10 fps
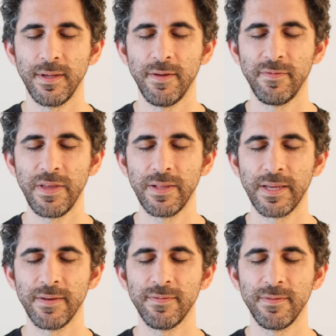a
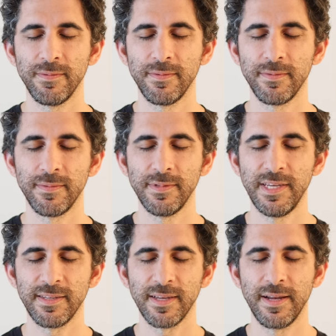feeling of
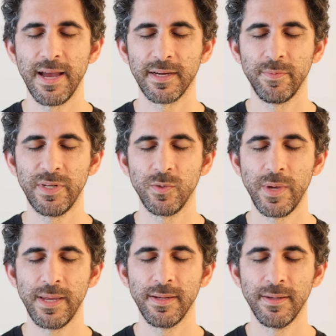disconnect
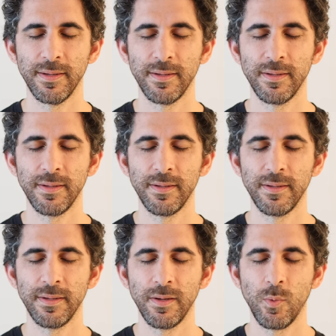between
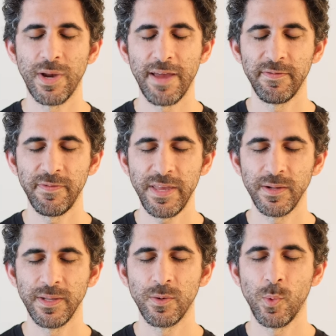what I
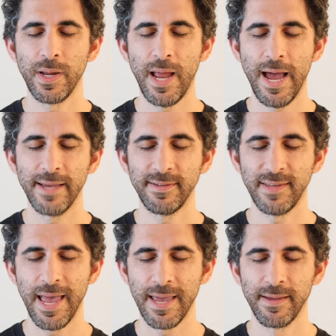feel and what I
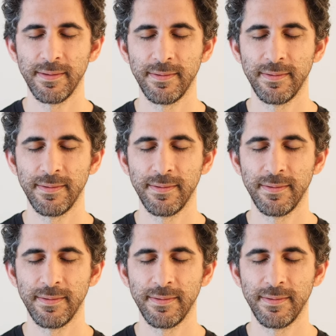say.